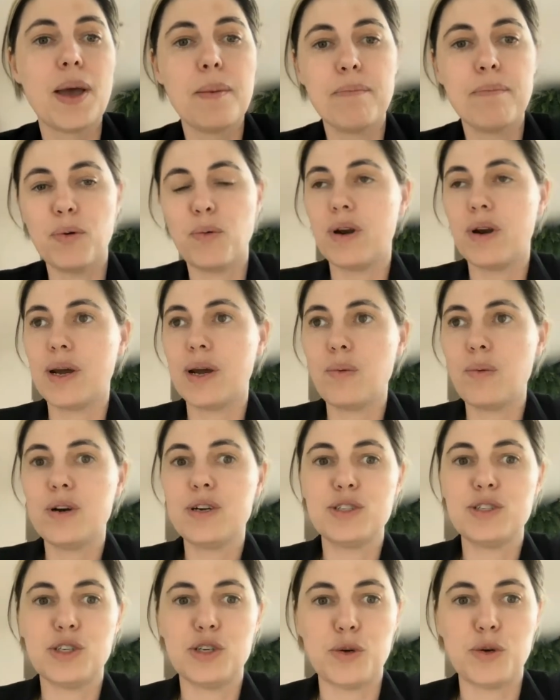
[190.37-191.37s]
But what I want
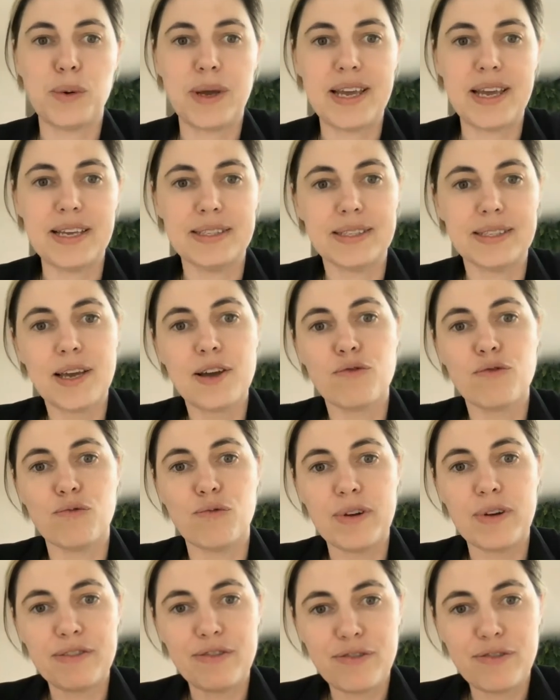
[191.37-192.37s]
to do is
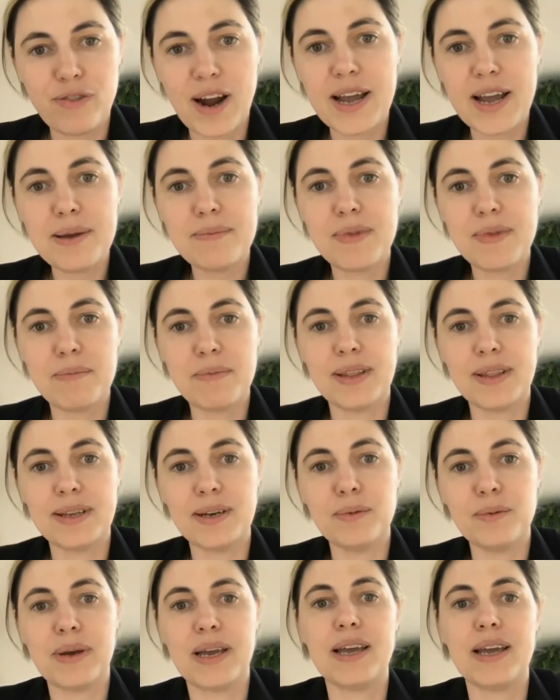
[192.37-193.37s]
reframe them a
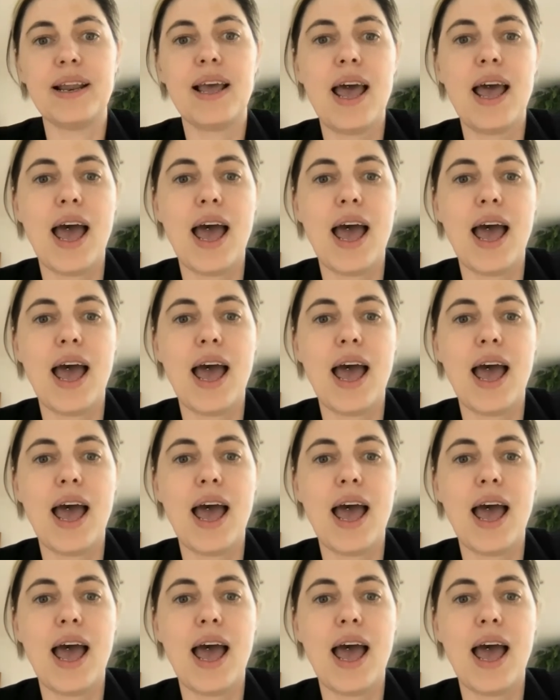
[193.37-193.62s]
little bit